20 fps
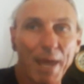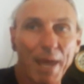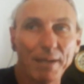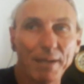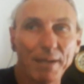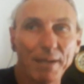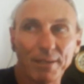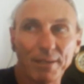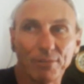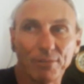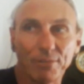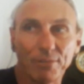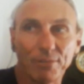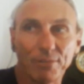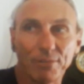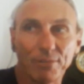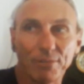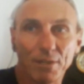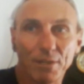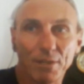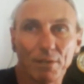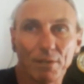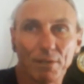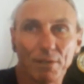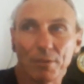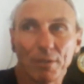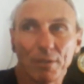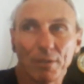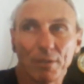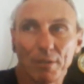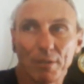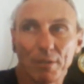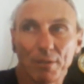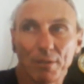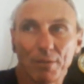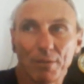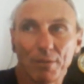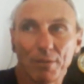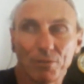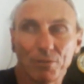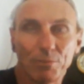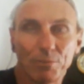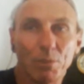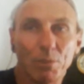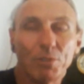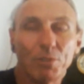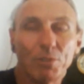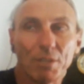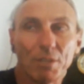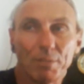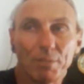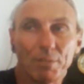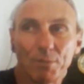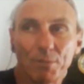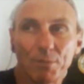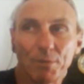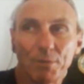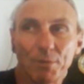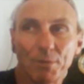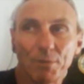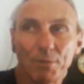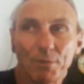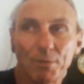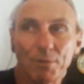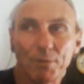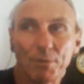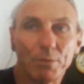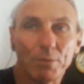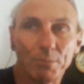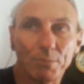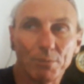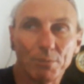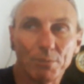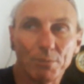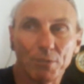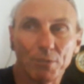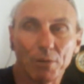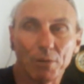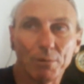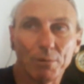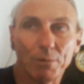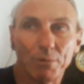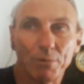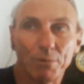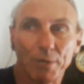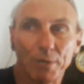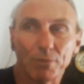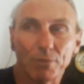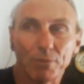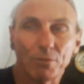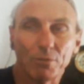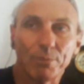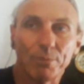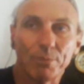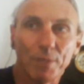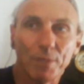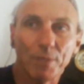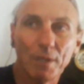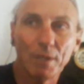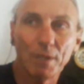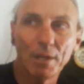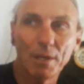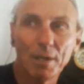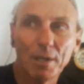madness, you know, and most of them don't even work for music or voice. So